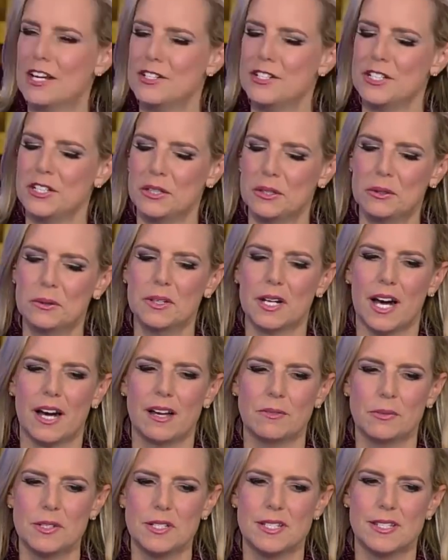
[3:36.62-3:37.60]
I, mean. I do.
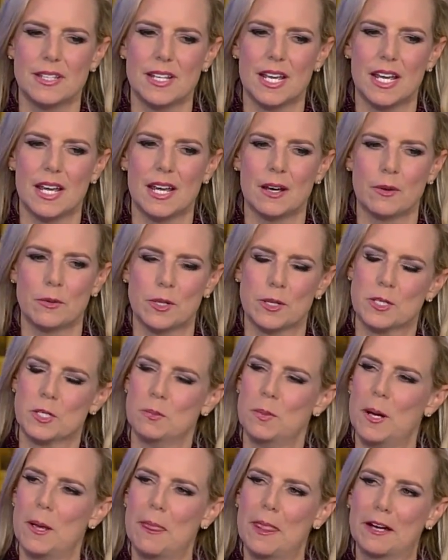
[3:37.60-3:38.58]
I would say I would
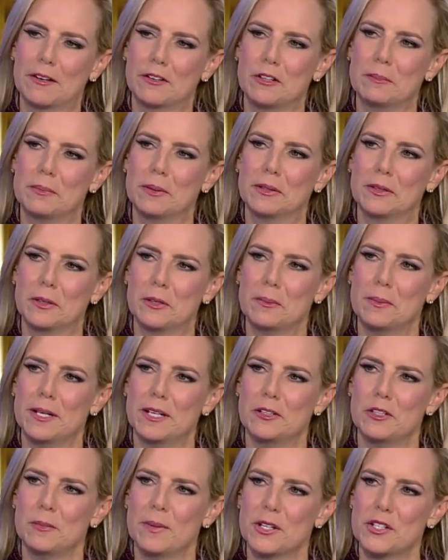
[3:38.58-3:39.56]
expand that group a little
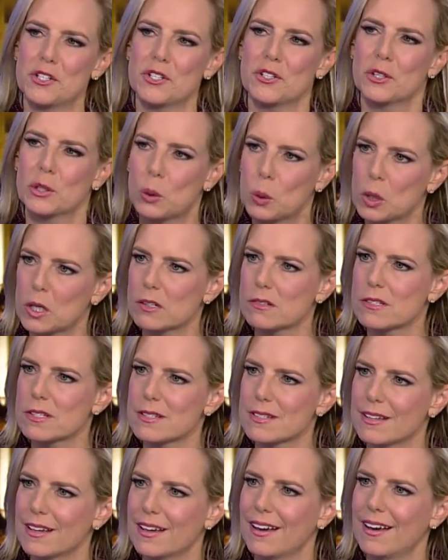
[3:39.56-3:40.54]
bit. You mentioned the
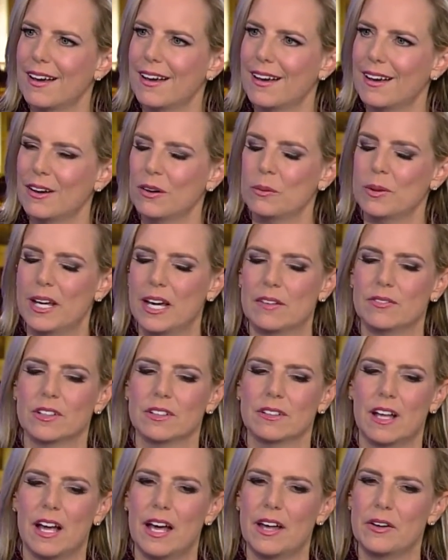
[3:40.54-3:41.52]
courts. Yes, uh, we have
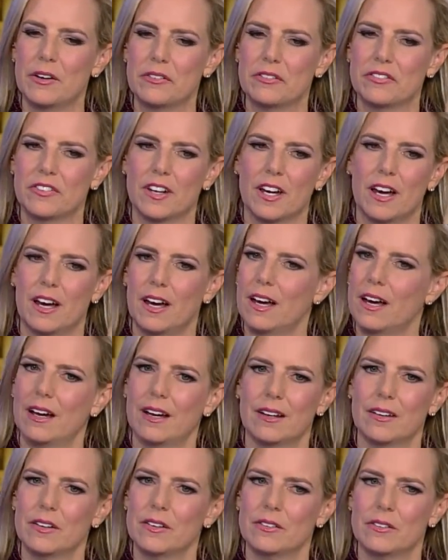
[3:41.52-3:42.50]
sure. a lot of,
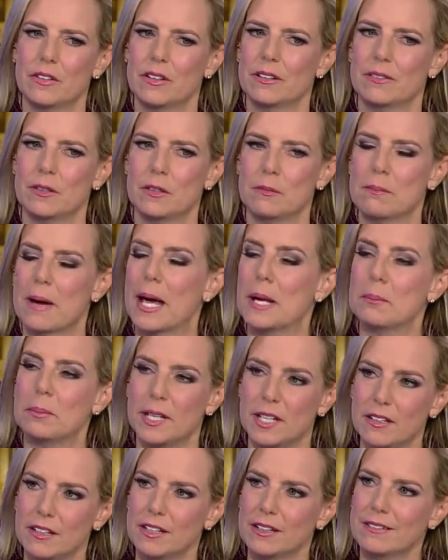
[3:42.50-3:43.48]
uh, in my
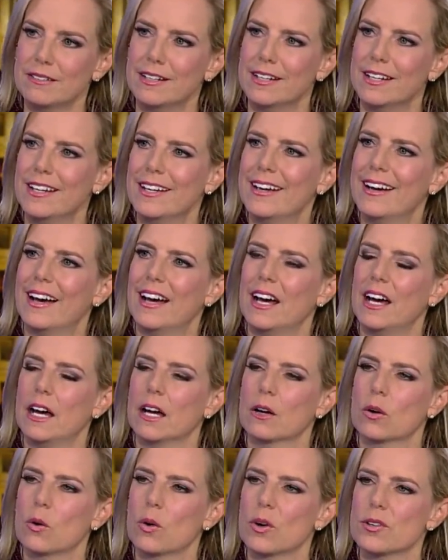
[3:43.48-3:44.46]
opinion,
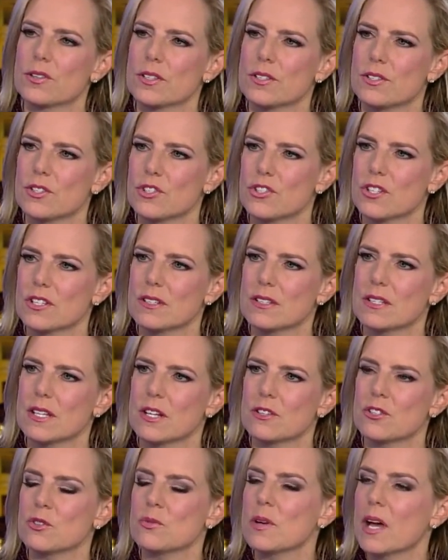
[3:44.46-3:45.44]
uh, court decisions
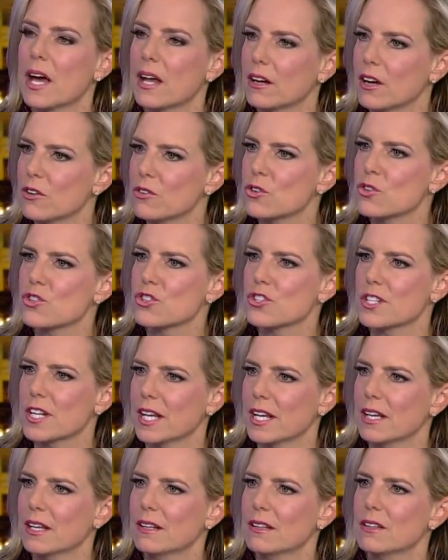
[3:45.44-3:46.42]
that do not
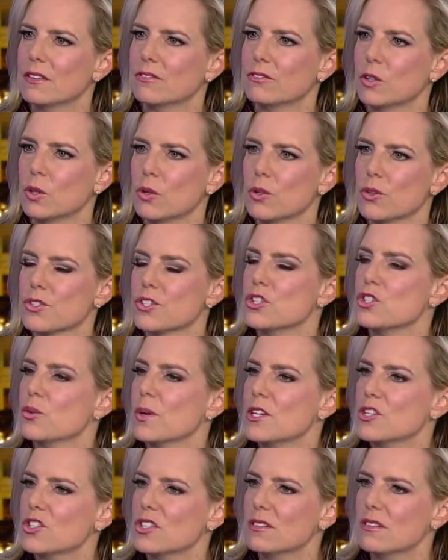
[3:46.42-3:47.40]
understand the full
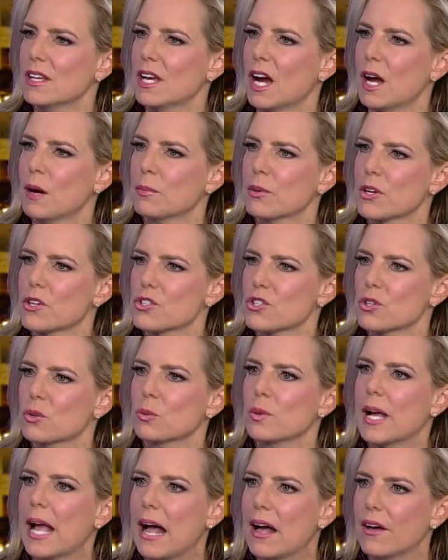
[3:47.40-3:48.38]
situation, the
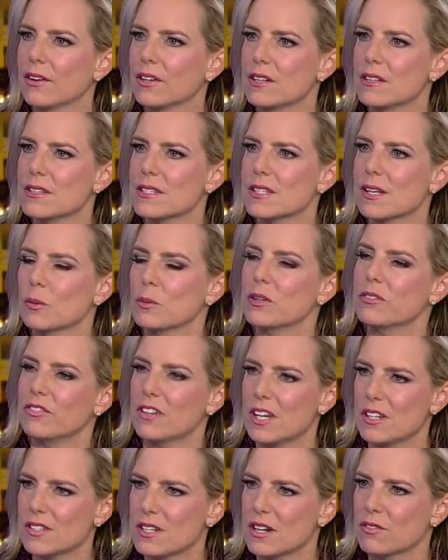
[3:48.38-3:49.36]
operational realities that we
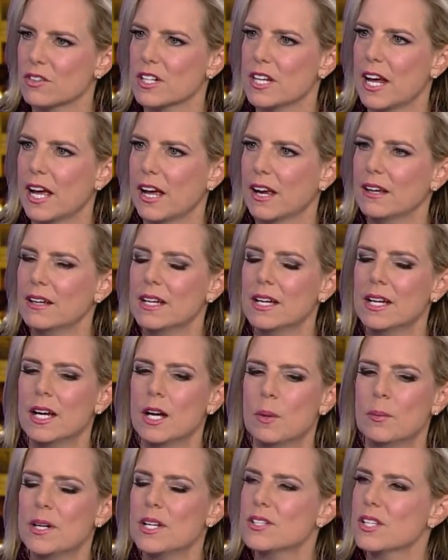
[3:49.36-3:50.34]
face every day.
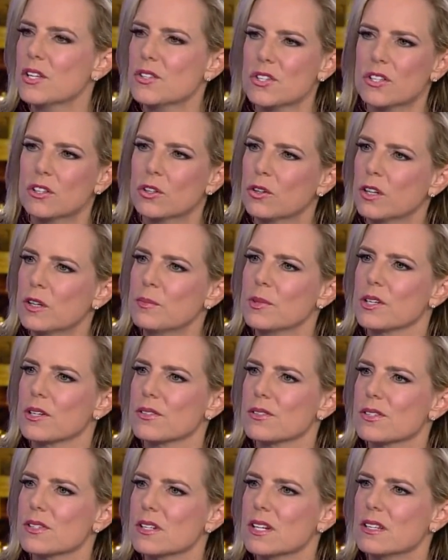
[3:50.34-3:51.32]
Right. But it's also the
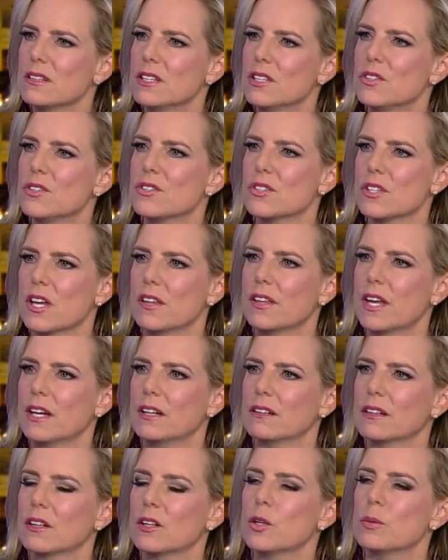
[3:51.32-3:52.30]
criminals, and I think you saw
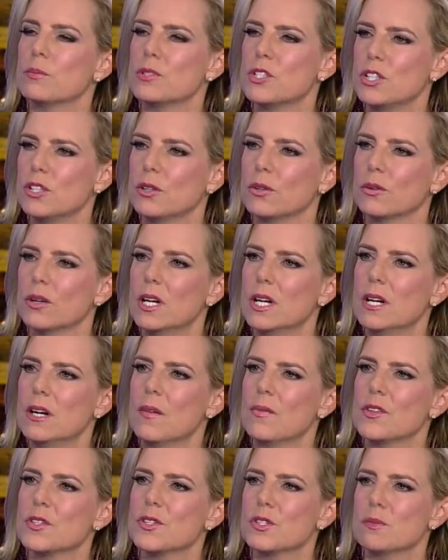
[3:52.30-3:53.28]
that in the clip too.
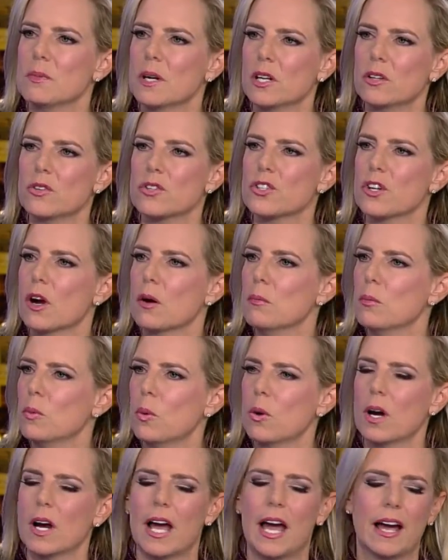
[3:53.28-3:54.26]
The smugglers sure.
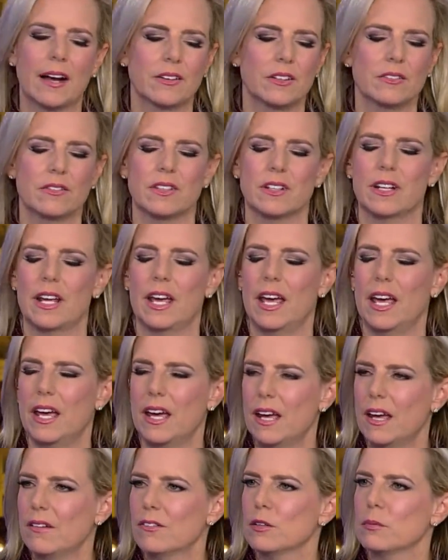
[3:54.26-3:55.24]
are more active than
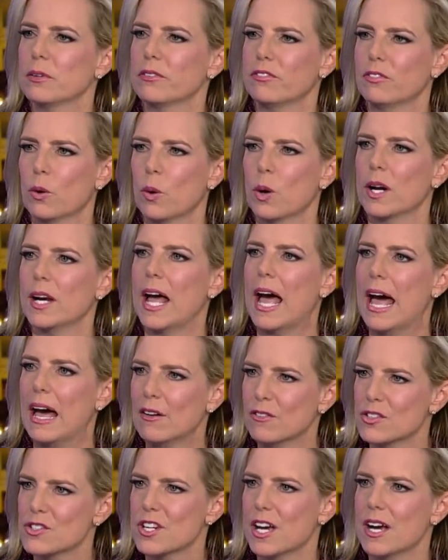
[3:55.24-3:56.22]
ever before at
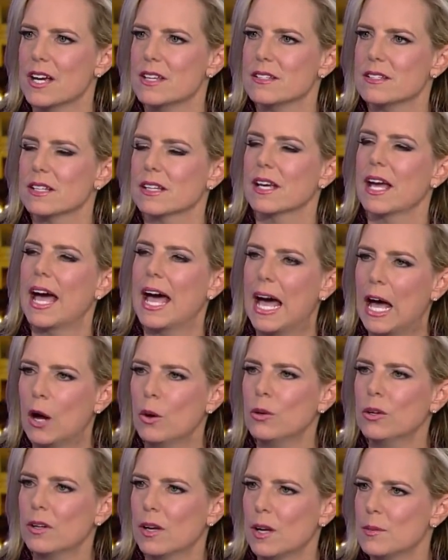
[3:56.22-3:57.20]
advertising
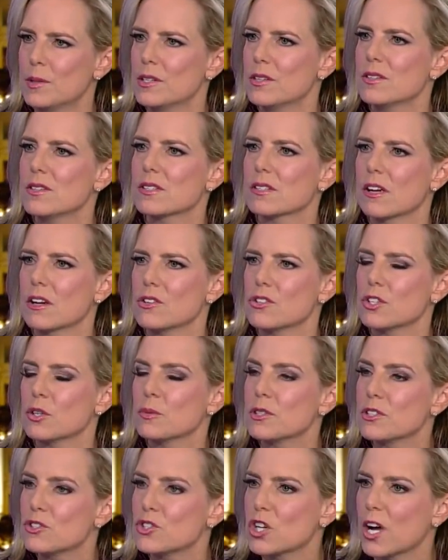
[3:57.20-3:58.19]
how to come into this
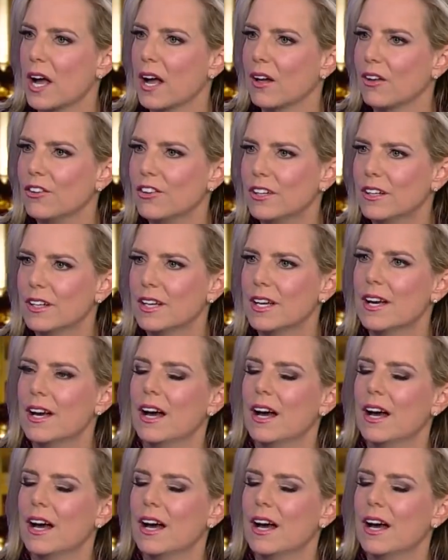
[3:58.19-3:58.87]
country with a child.